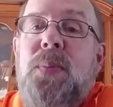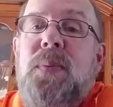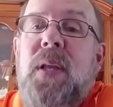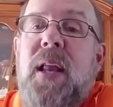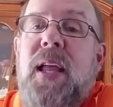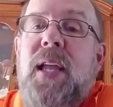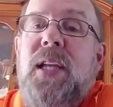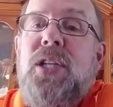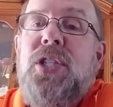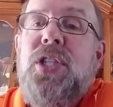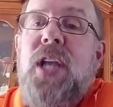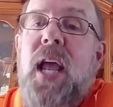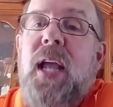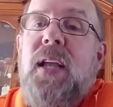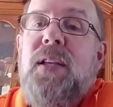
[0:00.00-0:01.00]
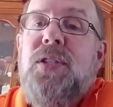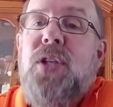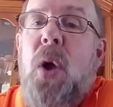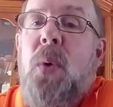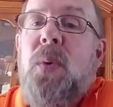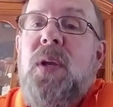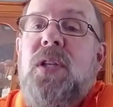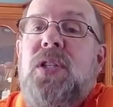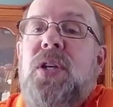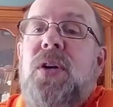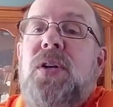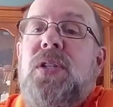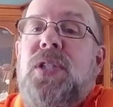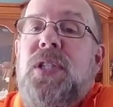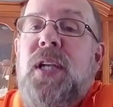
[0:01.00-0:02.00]
today's check is going to
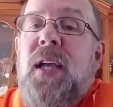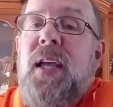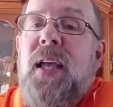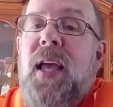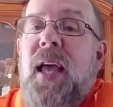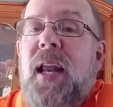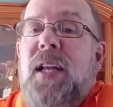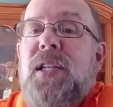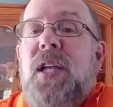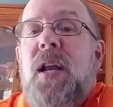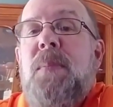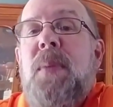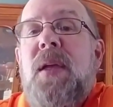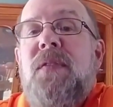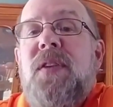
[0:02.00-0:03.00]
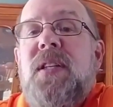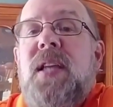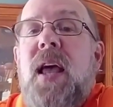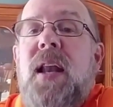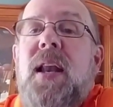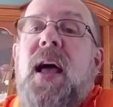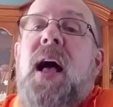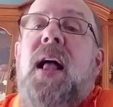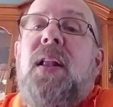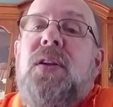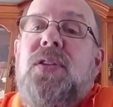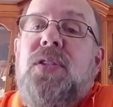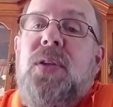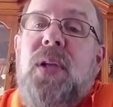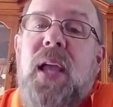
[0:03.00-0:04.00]
church, and it's going to be for
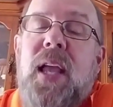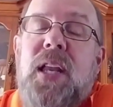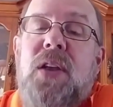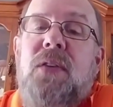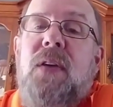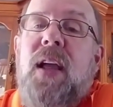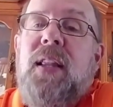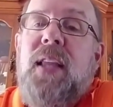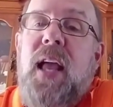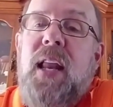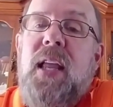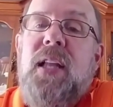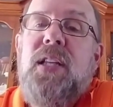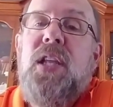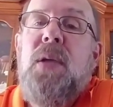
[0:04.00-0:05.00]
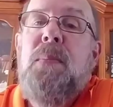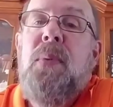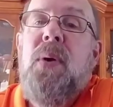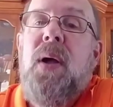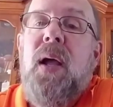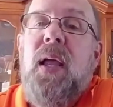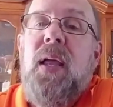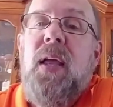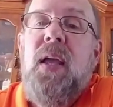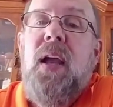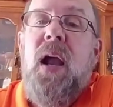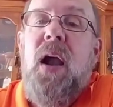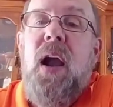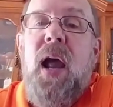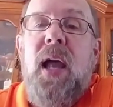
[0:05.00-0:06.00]
$10. So again, you write that into your book.
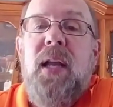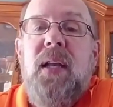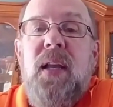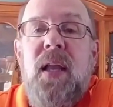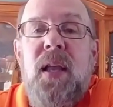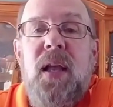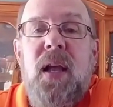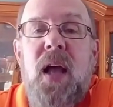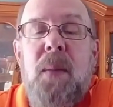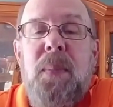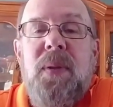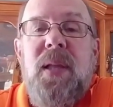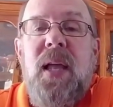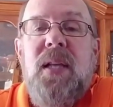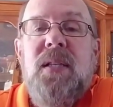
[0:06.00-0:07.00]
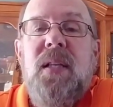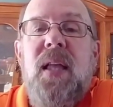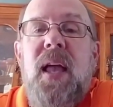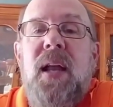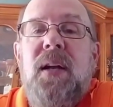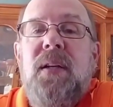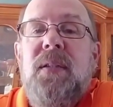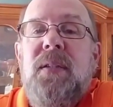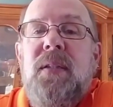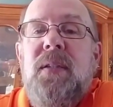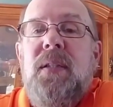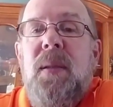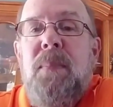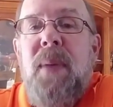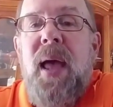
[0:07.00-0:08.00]
All right. A couple of days later,
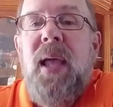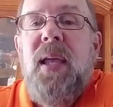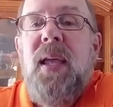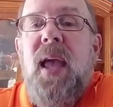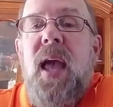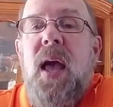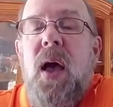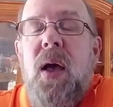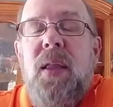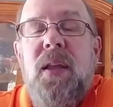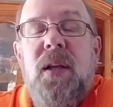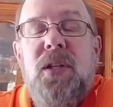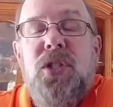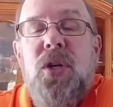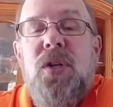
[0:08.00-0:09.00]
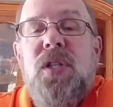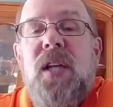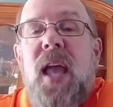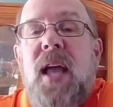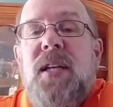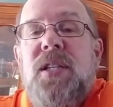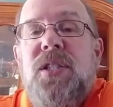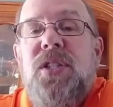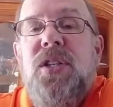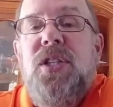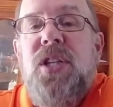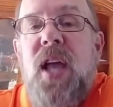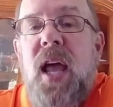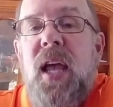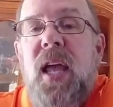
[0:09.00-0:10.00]
the church cashes your
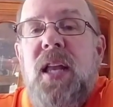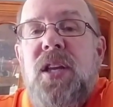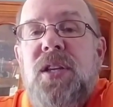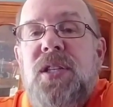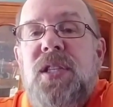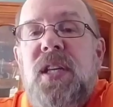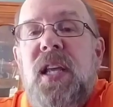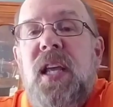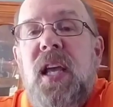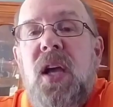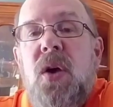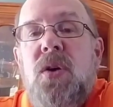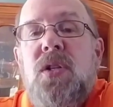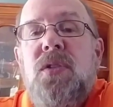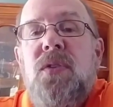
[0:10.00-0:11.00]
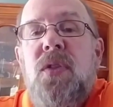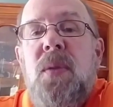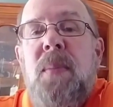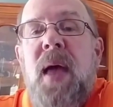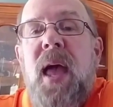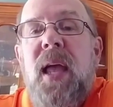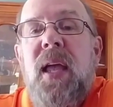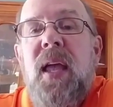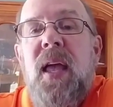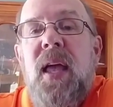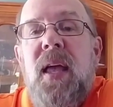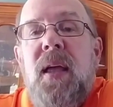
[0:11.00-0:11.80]
check, and you see it goes through the bank.